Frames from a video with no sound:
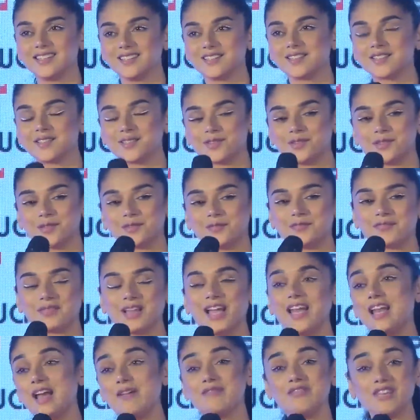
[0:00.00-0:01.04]
So,
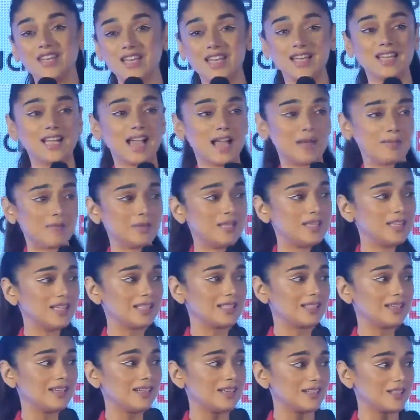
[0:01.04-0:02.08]
and I'm very happy that
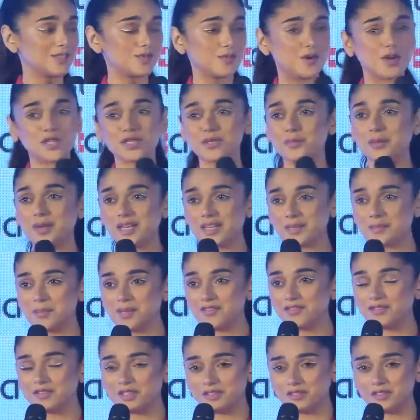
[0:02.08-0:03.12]
uh, Swatch picked me
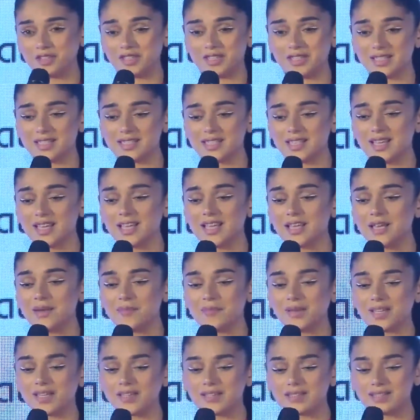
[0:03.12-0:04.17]
for, for this
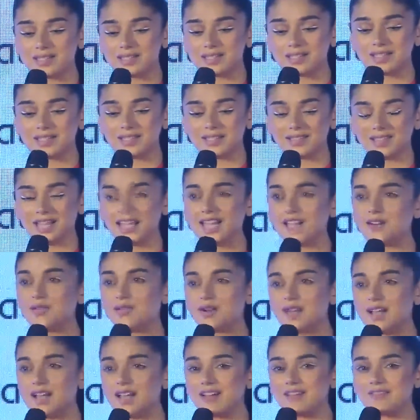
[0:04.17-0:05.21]
because uh, I
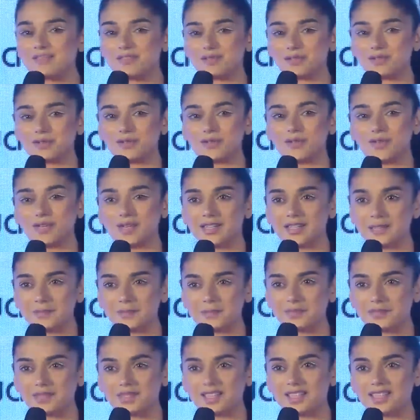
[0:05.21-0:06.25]
don't have to,
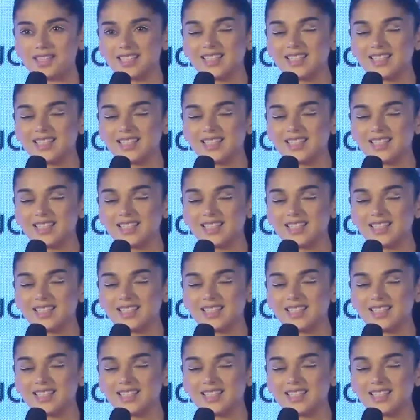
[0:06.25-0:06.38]
um,